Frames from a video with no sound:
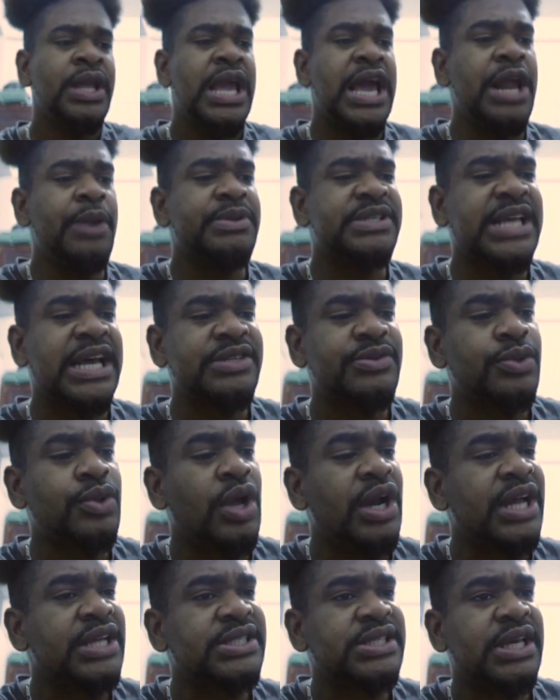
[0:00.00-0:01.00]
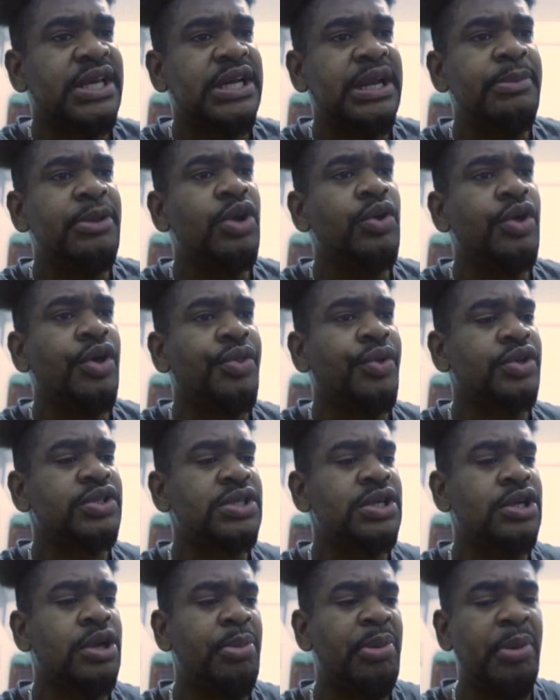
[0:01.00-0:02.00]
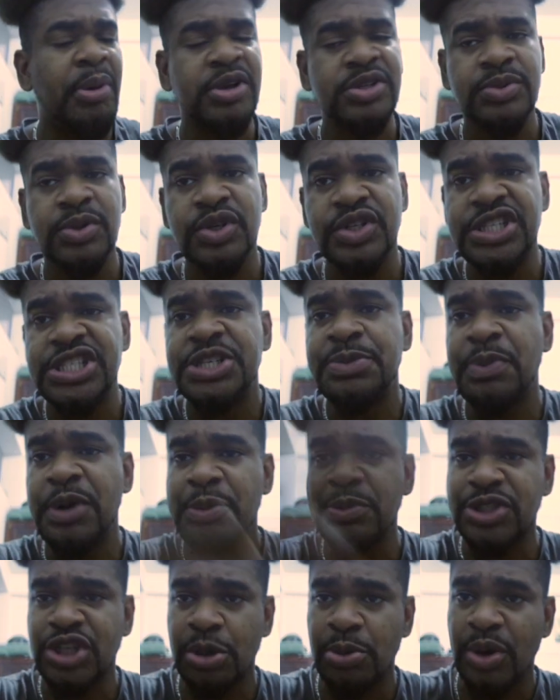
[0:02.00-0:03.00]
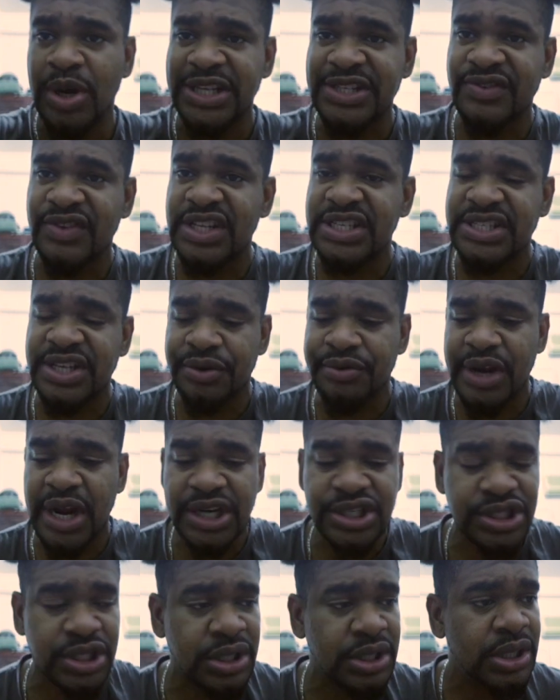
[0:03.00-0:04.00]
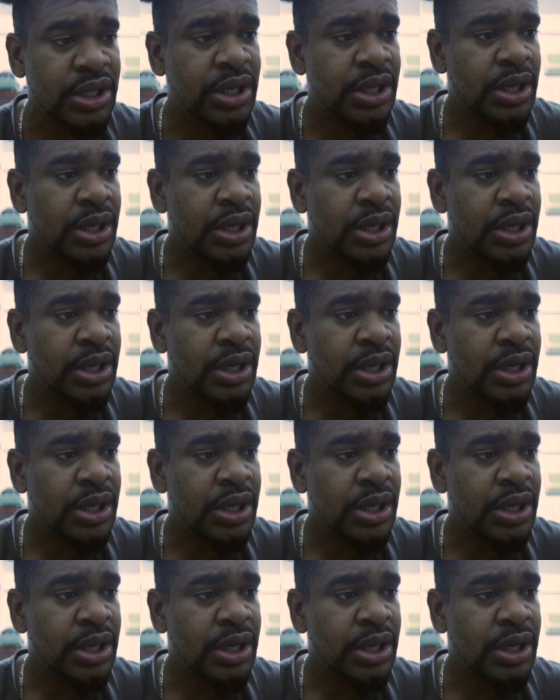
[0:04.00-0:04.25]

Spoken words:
Anyways, guys, that's all that said. Let me know your thoughts in the comment box below. This is pretty much all I asked for this reaction.